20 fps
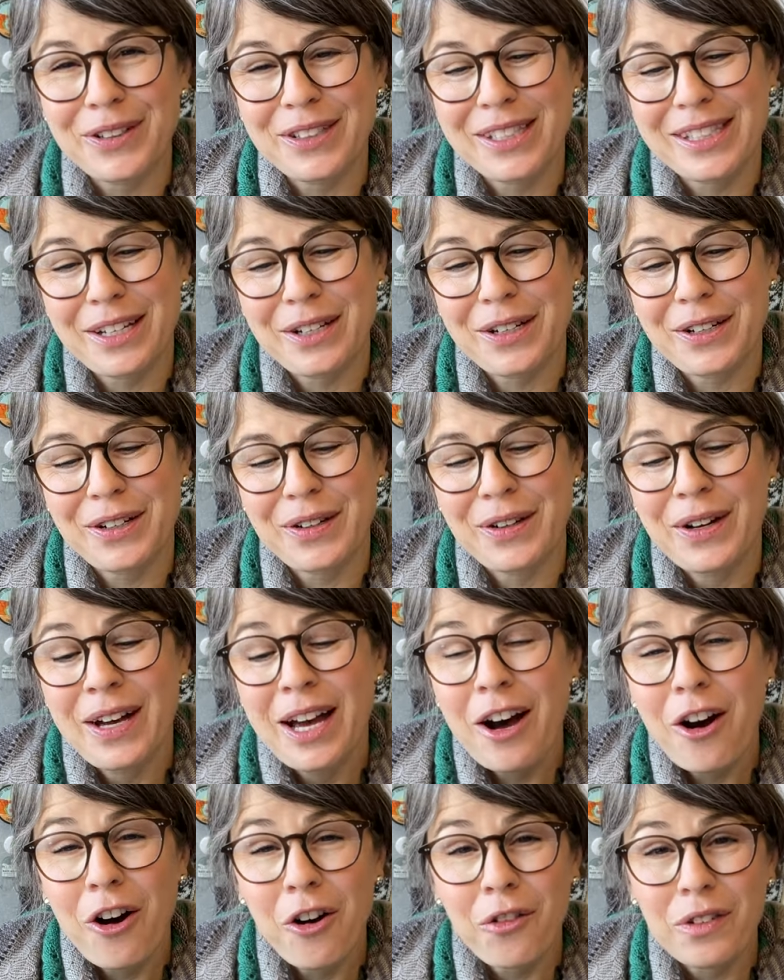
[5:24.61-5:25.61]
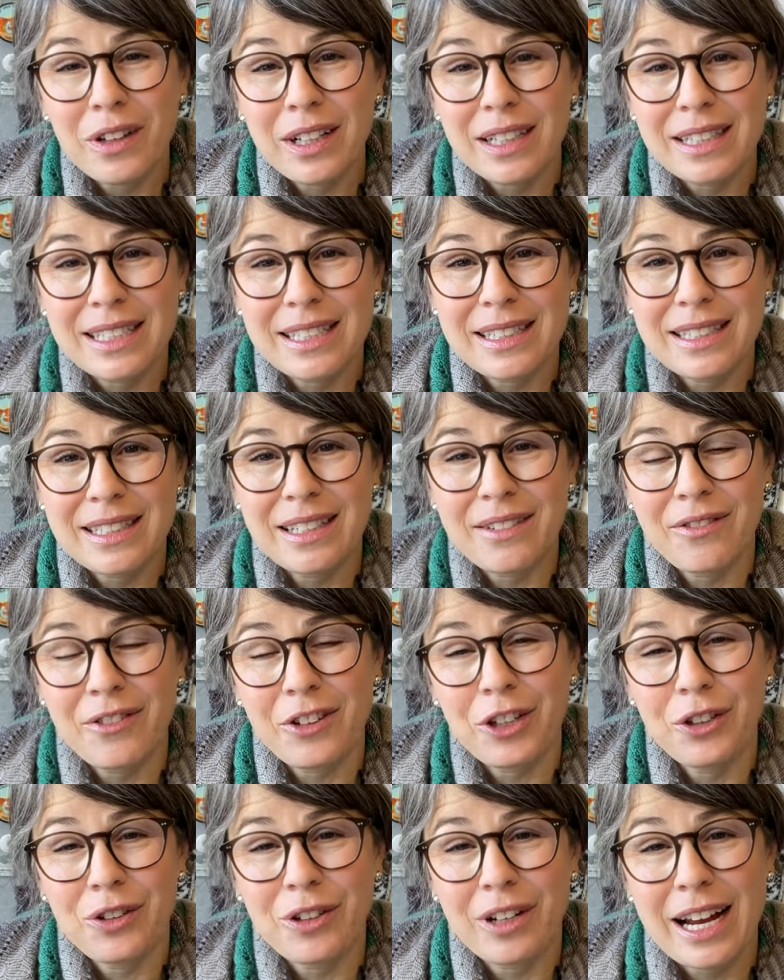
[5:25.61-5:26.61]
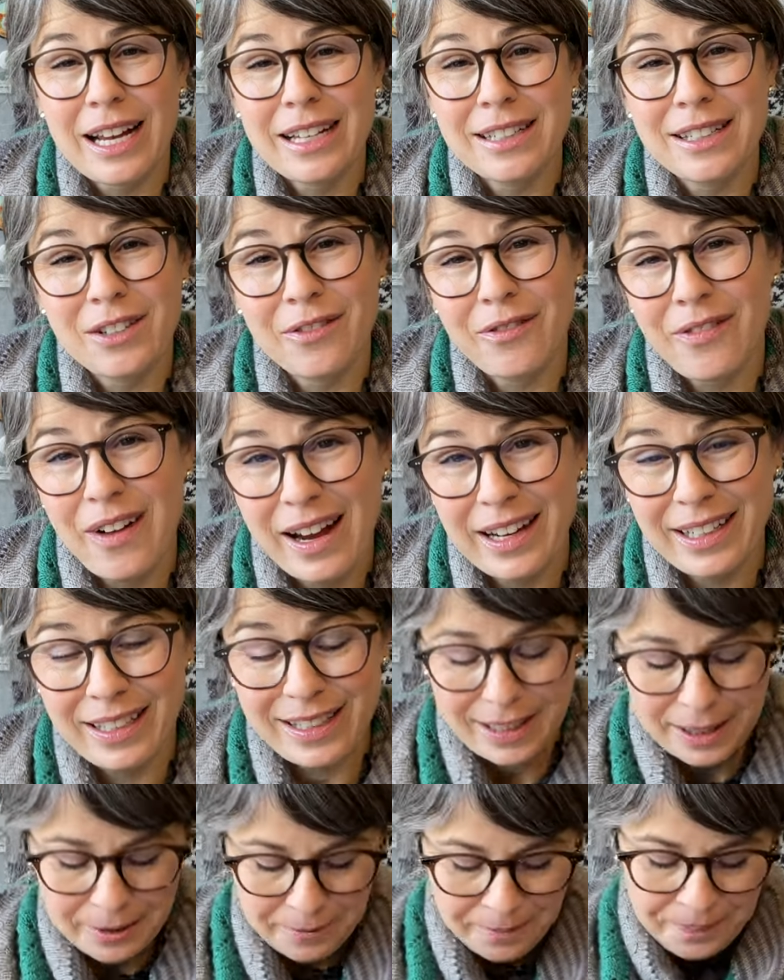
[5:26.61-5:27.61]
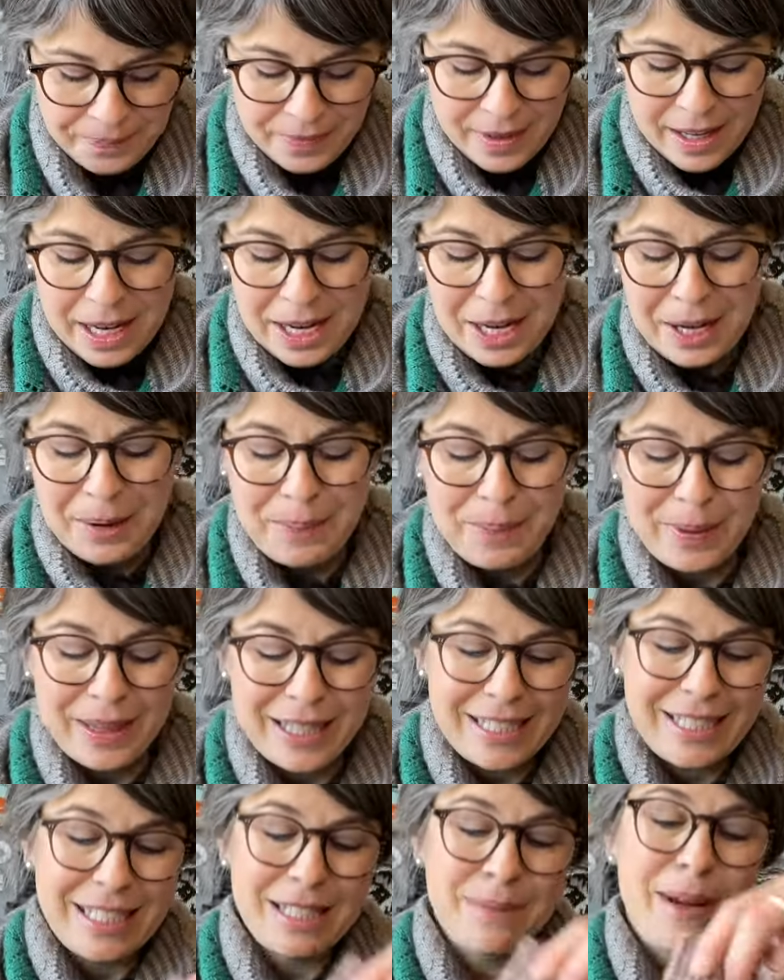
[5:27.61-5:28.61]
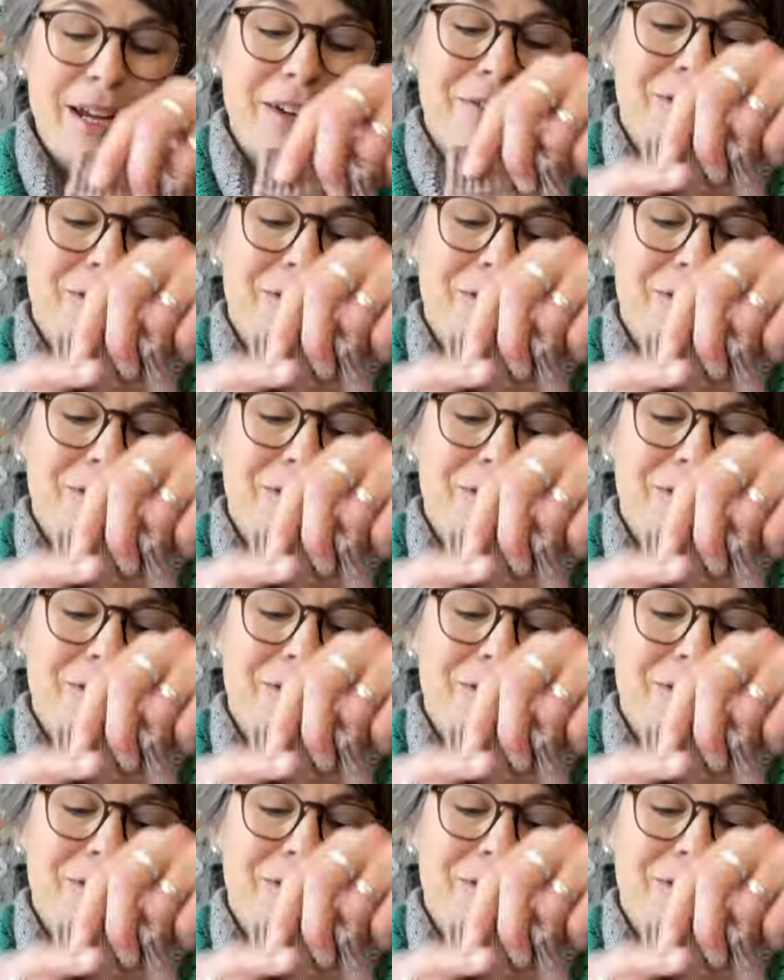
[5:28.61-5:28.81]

So hopefully it's easy for you guys to find. Um, but this is my